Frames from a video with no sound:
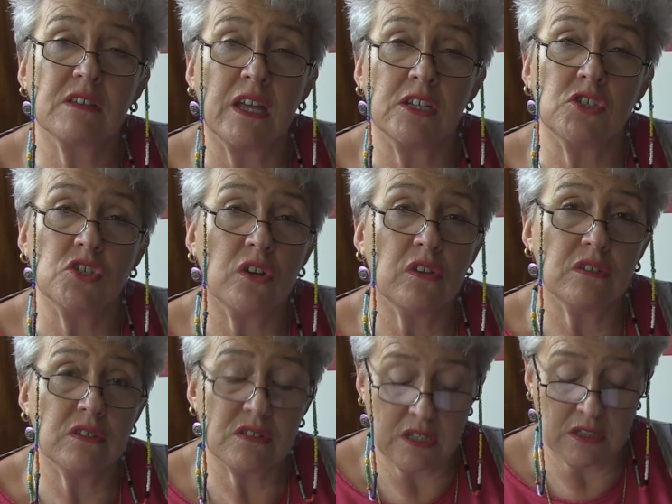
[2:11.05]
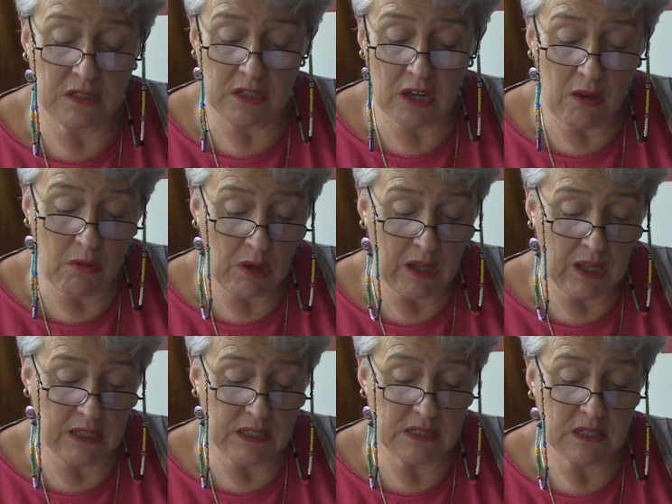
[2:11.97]
and Johns and
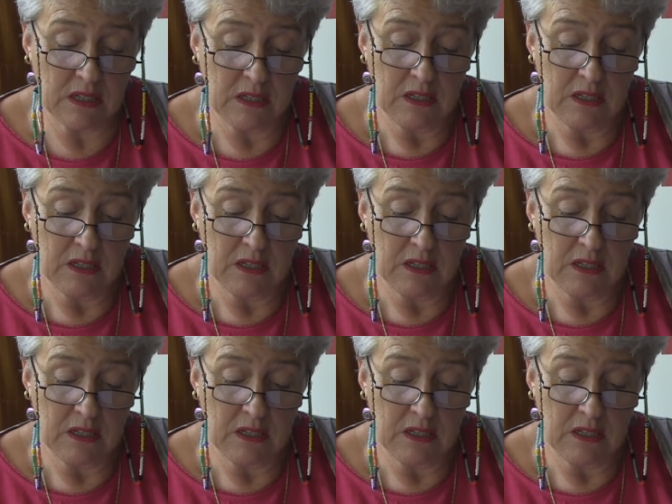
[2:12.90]
Johanns,